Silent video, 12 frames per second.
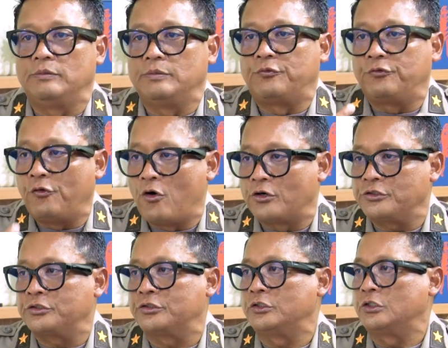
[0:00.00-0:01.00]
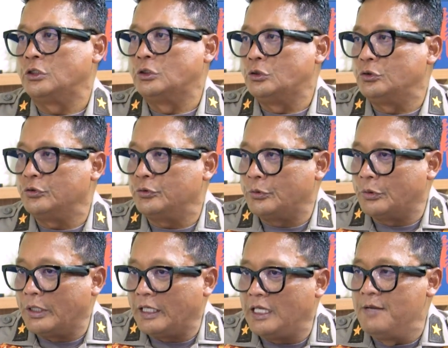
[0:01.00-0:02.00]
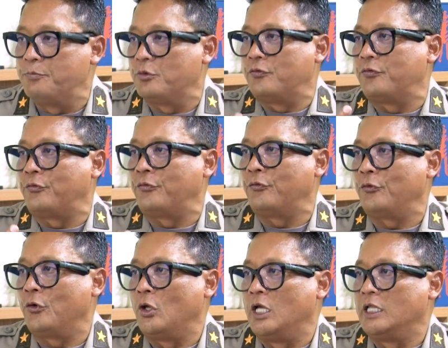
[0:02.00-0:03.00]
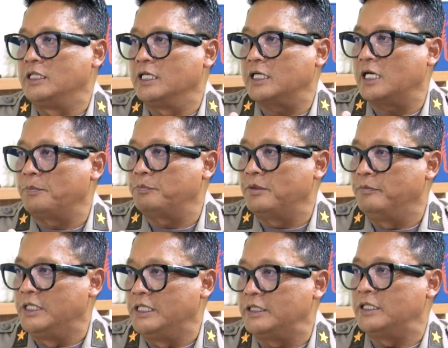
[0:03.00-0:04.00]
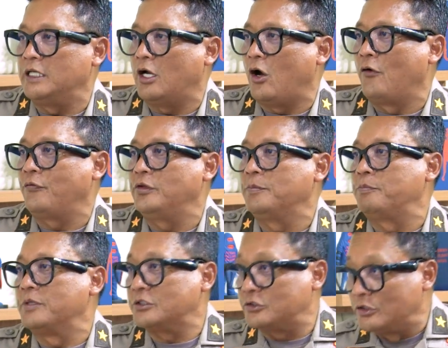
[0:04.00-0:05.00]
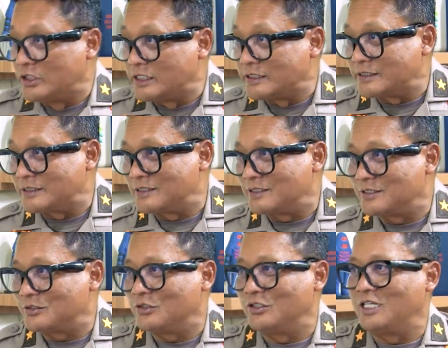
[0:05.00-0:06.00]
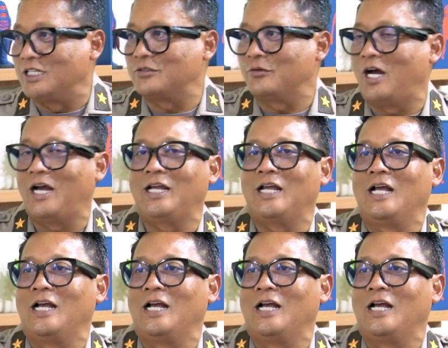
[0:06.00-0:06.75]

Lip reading: forced to improve the capability of the personnel. So that's why